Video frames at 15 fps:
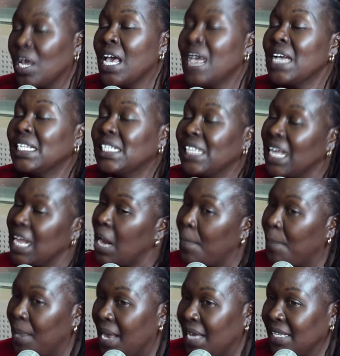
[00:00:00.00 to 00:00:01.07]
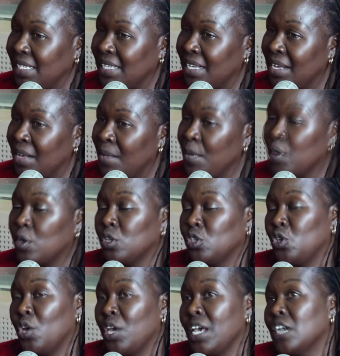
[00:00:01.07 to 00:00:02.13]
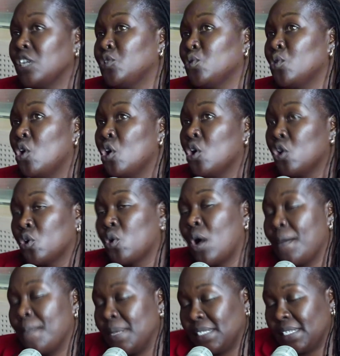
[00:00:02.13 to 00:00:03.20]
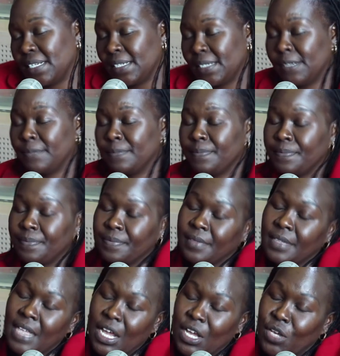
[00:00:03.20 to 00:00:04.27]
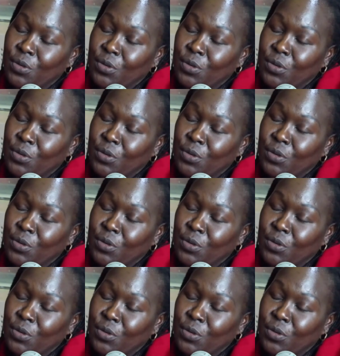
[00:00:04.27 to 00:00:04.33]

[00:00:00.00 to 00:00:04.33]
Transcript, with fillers: it still applies because you're here to grow a business. Thank